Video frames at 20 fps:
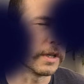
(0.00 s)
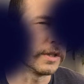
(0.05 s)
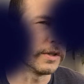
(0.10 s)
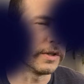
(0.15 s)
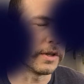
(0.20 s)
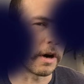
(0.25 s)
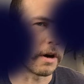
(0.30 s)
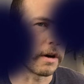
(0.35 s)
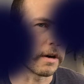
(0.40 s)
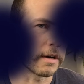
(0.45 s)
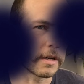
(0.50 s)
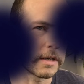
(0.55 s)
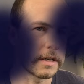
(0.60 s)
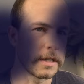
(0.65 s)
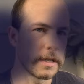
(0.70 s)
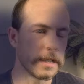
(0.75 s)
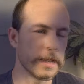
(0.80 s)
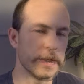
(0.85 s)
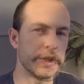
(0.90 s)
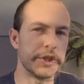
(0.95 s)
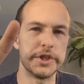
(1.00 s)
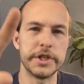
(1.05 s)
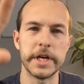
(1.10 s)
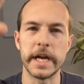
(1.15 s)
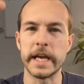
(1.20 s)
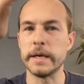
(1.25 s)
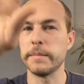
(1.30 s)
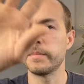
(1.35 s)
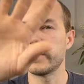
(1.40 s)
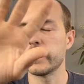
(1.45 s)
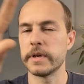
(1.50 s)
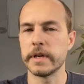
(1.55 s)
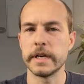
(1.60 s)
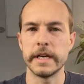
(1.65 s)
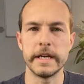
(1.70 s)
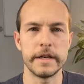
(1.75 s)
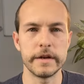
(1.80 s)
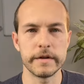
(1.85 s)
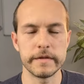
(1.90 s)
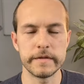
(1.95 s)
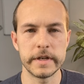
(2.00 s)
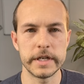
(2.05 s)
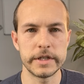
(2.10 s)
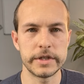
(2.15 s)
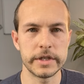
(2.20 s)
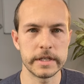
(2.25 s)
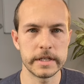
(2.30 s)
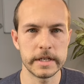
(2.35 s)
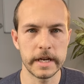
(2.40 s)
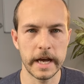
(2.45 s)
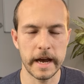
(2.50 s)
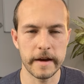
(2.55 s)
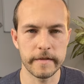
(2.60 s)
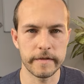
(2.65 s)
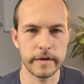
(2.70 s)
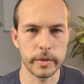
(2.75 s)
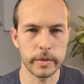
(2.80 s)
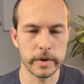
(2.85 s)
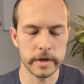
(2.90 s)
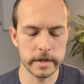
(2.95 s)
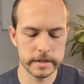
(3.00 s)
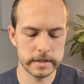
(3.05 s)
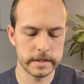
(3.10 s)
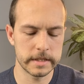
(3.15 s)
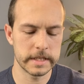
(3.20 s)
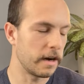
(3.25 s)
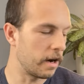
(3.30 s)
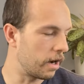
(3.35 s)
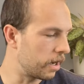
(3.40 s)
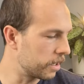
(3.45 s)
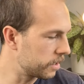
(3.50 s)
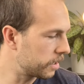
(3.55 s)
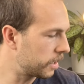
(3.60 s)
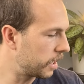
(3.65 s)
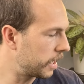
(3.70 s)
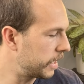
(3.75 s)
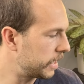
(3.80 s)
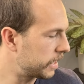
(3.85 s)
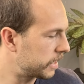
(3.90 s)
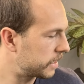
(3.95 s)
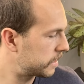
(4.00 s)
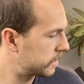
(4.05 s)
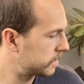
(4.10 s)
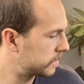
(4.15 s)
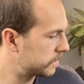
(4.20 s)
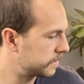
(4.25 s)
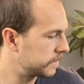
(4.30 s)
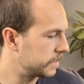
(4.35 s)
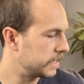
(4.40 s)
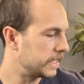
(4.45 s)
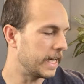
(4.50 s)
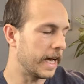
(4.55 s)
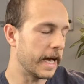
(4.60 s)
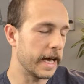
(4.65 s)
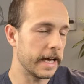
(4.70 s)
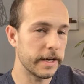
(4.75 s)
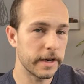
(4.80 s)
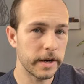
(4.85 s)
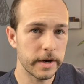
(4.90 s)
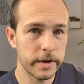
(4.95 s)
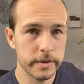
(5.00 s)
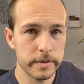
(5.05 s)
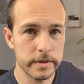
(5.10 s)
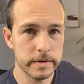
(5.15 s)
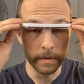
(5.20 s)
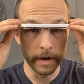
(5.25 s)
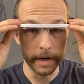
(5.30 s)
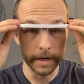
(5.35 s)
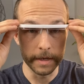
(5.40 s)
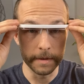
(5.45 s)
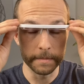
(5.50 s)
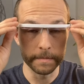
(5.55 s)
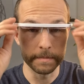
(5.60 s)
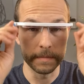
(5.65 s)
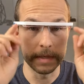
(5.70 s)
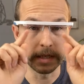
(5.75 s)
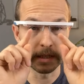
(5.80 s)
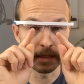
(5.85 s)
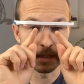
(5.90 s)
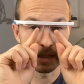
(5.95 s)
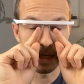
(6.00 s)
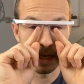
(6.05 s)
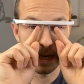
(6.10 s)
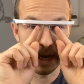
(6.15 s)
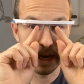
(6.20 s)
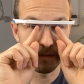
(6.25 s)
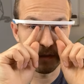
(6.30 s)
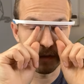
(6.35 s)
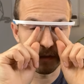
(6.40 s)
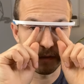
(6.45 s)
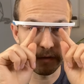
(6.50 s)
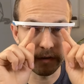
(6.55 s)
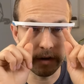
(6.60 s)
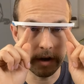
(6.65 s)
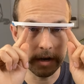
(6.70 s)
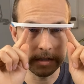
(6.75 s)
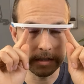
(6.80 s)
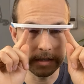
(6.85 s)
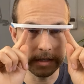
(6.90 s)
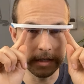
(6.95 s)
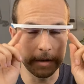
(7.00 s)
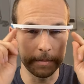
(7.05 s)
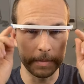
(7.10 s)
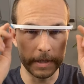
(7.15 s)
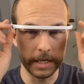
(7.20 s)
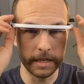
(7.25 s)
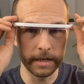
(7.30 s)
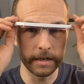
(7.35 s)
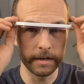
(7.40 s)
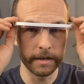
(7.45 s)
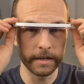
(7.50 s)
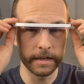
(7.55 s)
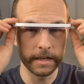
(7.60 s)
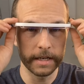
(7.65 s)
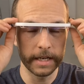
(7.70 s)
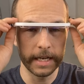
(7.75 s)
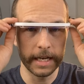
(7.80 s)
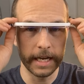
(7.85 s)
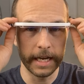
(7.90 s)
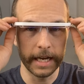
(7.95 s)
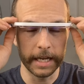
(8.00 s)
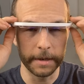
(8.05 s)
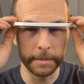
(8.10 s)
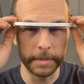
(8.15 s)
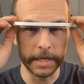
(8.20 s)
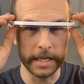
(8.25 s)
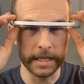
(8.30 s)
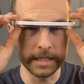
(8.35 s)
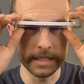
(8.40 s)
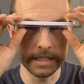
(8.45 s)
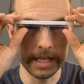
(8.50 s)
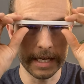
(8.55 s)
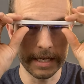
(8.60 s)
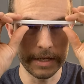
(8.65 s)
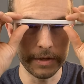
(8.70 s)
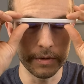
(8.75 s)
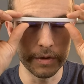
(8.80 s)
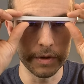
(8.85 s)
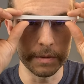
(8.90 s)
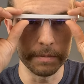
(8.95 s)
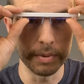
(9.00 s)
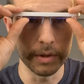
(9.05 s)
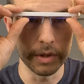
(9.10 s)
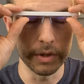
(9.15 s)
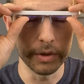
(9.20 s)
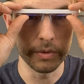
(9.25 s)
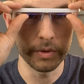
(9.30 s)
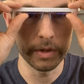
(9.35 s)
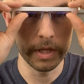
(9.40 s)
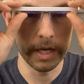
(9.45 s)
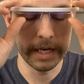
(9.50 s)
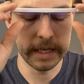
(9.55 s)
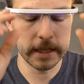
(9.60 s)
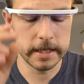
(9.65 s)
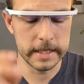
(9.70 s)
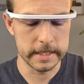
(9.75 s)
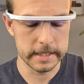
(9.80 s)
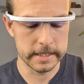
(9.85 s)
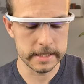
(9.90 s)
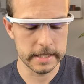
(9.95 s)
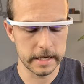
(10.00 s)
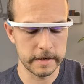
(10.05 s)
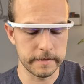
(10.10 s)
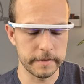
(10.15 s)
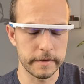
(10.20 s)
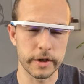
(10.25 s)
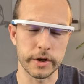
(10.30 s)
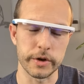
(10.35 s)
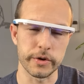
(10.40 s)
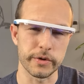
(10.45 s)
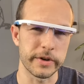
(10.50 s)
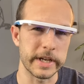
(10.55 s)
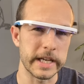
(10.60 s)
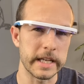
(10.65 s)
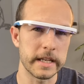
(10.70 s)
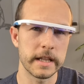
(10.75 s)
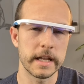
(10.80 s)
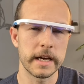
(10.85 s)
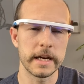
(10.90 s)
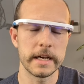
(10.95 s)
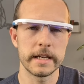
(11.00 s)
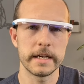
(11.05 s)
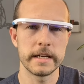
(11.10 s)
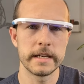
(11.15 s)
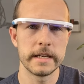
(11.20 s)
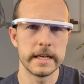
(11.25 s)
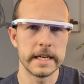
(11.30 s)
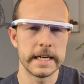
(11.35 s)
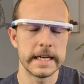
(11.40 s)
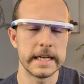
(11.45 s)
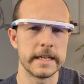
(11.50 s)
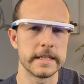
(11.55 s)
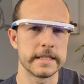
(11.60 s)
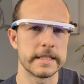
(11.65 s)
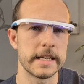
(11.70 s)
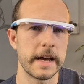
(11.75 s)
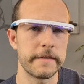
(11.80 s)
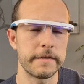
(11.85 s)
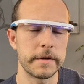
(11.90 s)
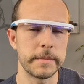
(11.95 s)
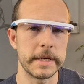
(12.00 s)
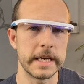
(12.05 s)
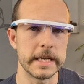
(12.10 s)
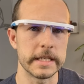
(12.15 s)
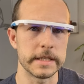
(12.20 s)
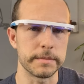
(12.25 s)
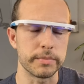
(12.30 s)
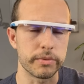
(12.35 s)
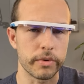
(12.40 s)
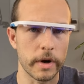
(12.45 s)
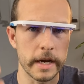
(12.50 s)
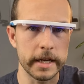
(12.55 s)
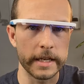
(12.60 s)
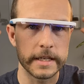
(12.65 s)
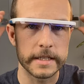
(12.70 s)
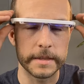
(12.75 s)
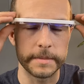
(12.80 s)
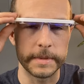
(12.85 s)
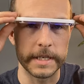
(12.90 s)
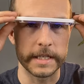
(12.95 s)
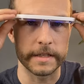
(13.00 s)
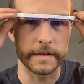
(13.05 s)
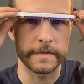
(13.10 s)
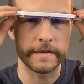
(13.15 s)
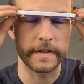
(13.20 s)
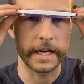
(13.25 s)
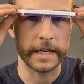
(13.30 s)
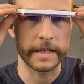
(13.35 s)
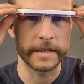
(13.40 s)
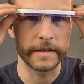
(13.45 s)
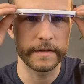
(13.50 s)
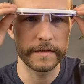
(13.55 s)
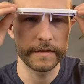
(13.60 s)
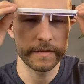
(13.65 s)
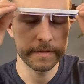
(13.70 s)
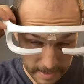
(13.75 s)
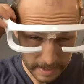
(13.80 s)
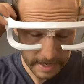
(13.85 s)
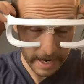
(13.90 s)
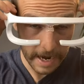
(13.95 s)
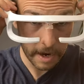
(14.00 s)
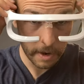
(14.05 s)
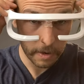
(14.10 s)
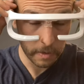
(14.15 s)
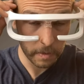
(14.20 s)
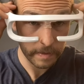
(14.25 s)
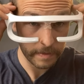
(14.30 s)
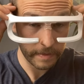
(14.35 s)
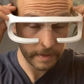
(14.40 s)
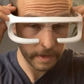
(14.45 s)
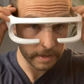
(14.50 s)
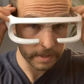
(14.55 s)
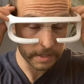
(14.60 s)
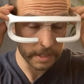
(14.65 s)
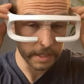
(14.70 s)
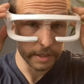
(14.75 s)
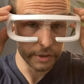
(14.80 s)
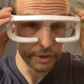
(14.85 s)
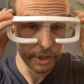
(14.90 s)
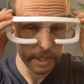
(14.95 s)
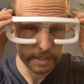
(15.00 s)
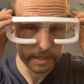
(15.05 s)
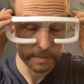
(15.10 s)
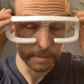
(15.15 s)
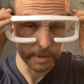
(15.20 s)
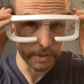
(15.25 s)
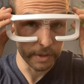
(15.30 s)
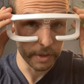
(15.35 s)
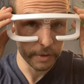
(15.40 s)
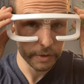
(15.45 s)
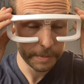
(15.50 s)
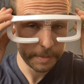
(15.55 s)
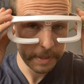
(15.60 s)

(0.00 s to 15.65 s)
a dark shape in your vision afterwards. Unlike the AYO, right? Because they have it frosted up here. And because they use blue light instead of a green light, it doesn't have to be as bright to be as effective. Now, there's an adjustable nose